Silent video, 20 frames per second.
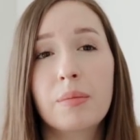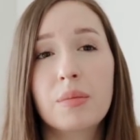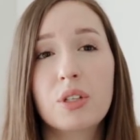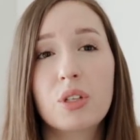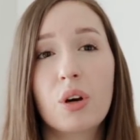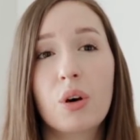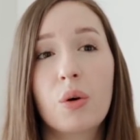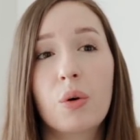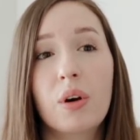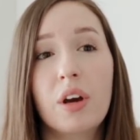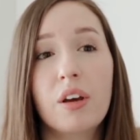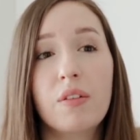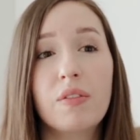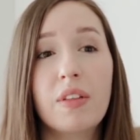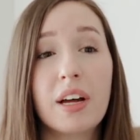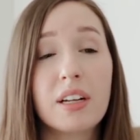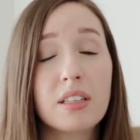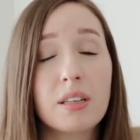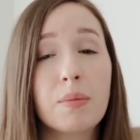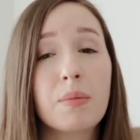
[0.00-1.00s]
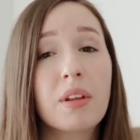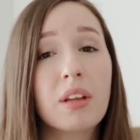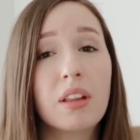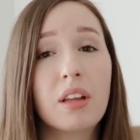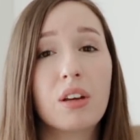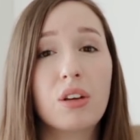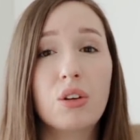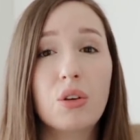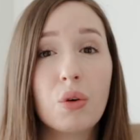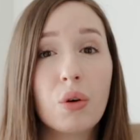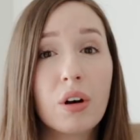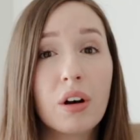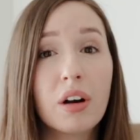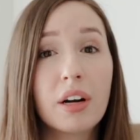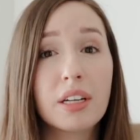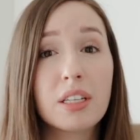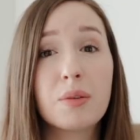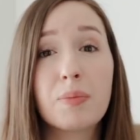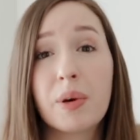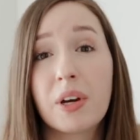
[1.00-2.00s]
So if that's something that you're
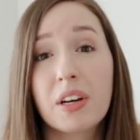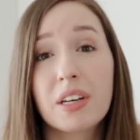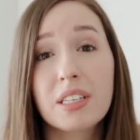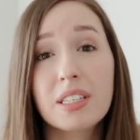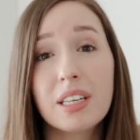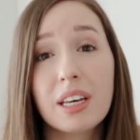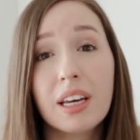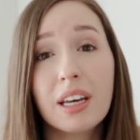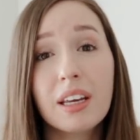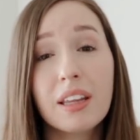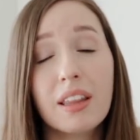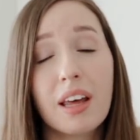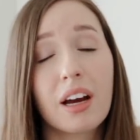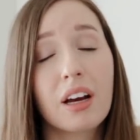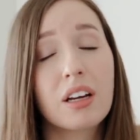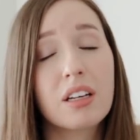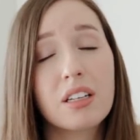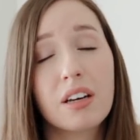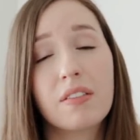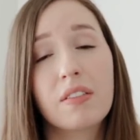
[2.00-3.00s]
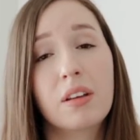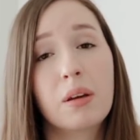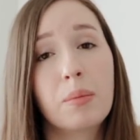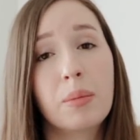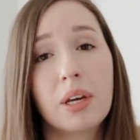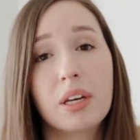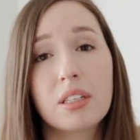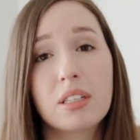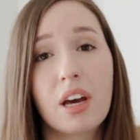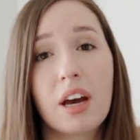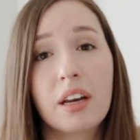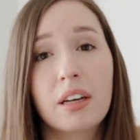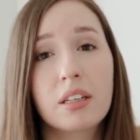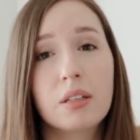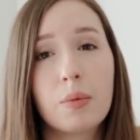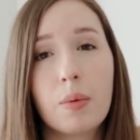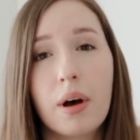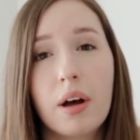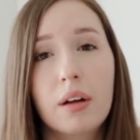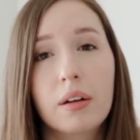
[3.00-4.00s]
experiencing, that could definitely be a sign
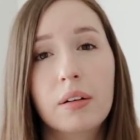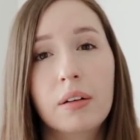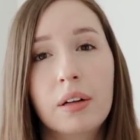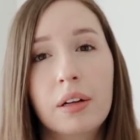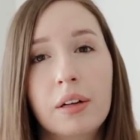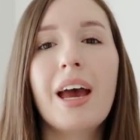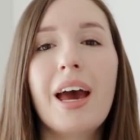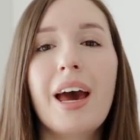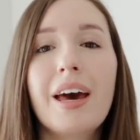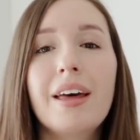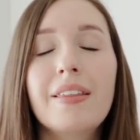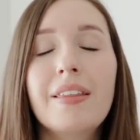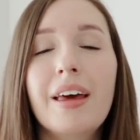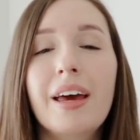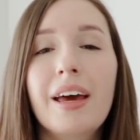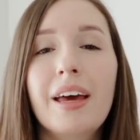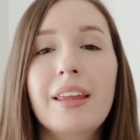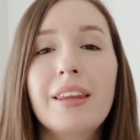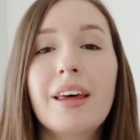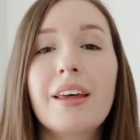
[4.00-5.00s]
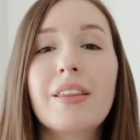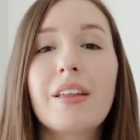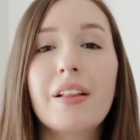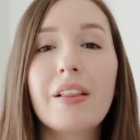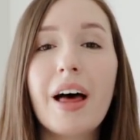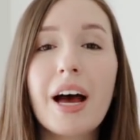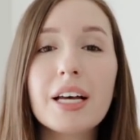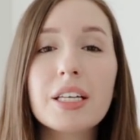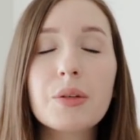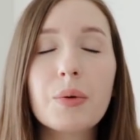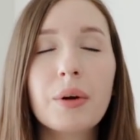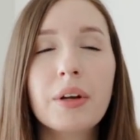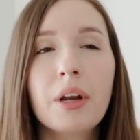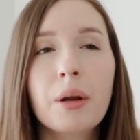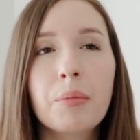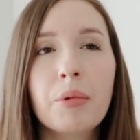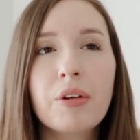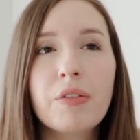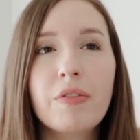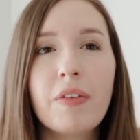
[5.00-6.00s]
as well. And then the last one,
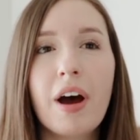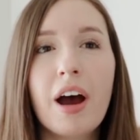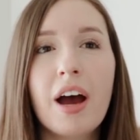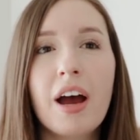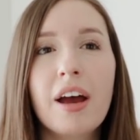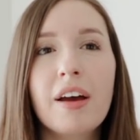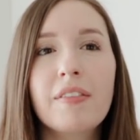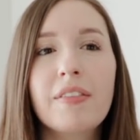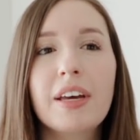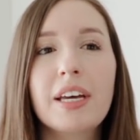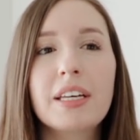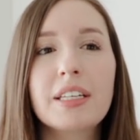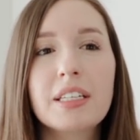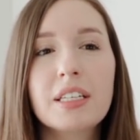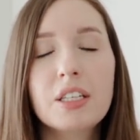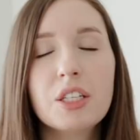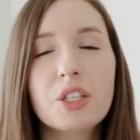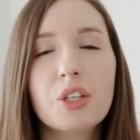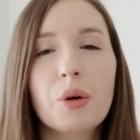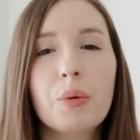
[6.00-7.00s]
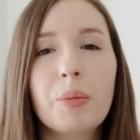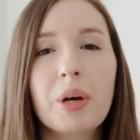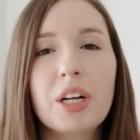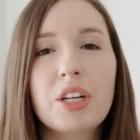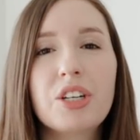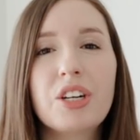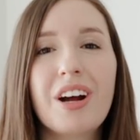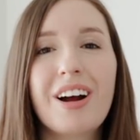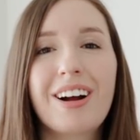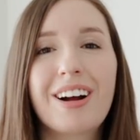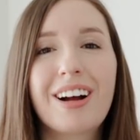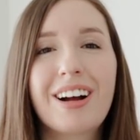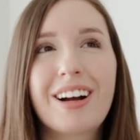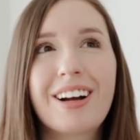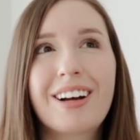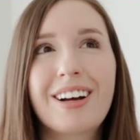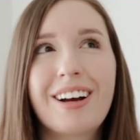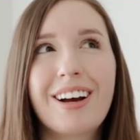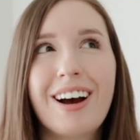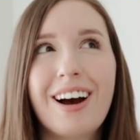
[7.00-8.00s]
number 5, isn't so much a
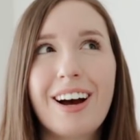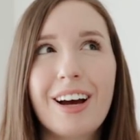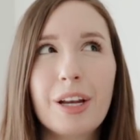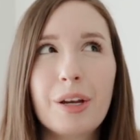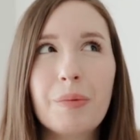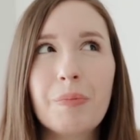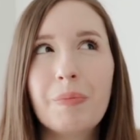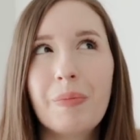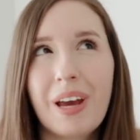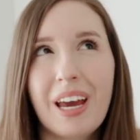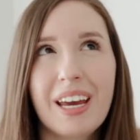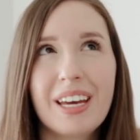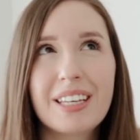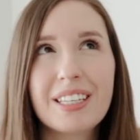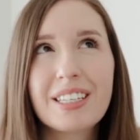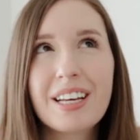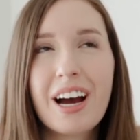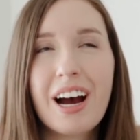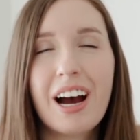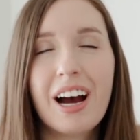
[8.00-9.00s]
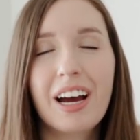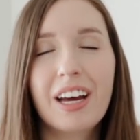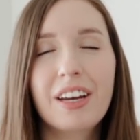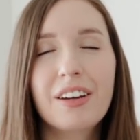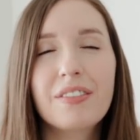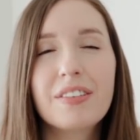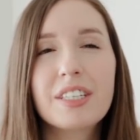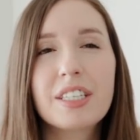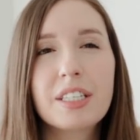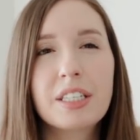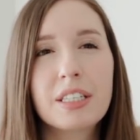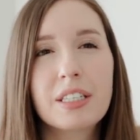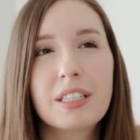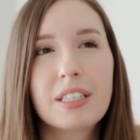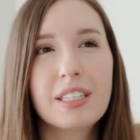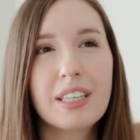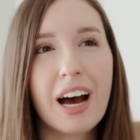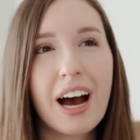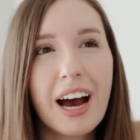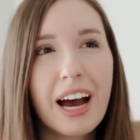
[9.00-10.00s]
cut and paste kind of
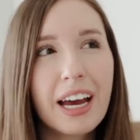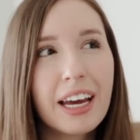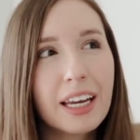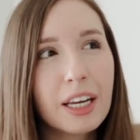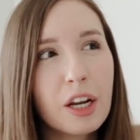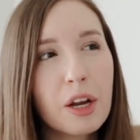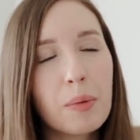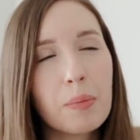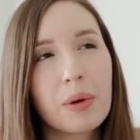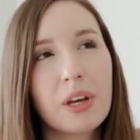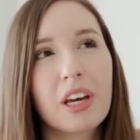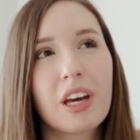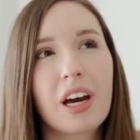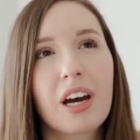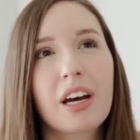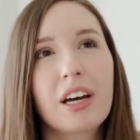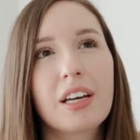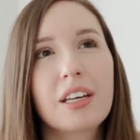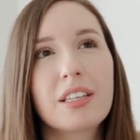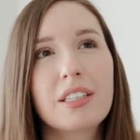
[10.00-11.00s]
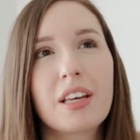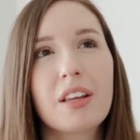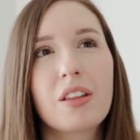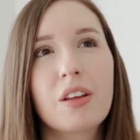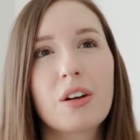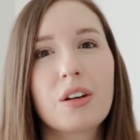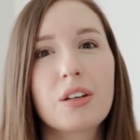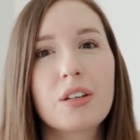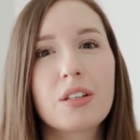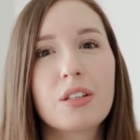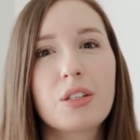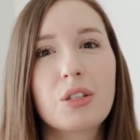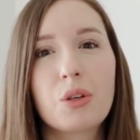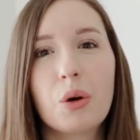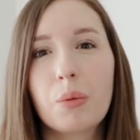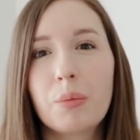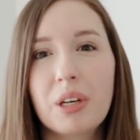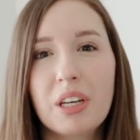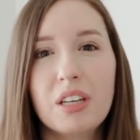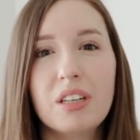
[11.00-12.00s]
sign, because there's
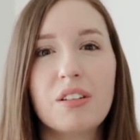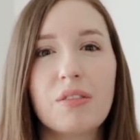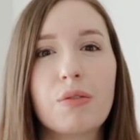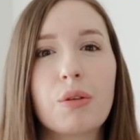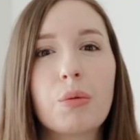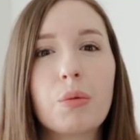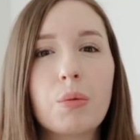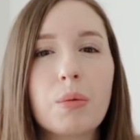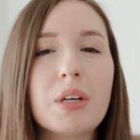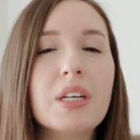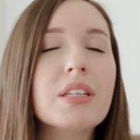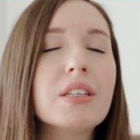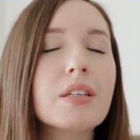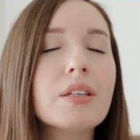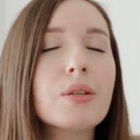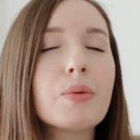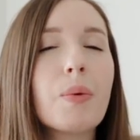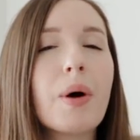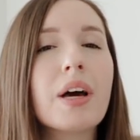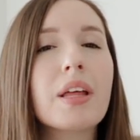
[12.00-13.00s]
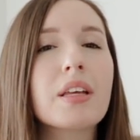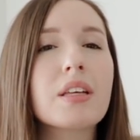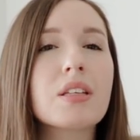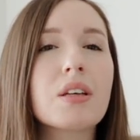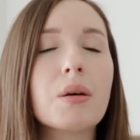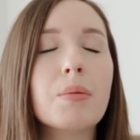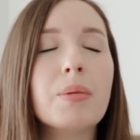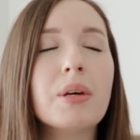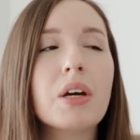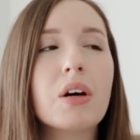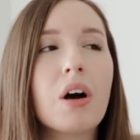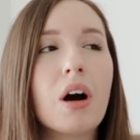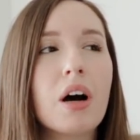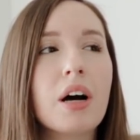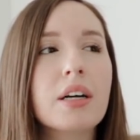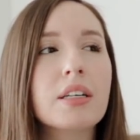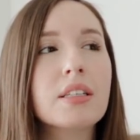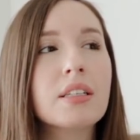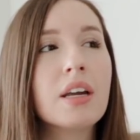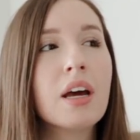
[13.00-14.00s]
so many different reasons why this could be
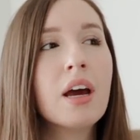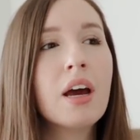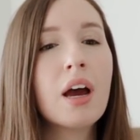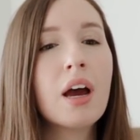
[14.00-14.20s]
caused.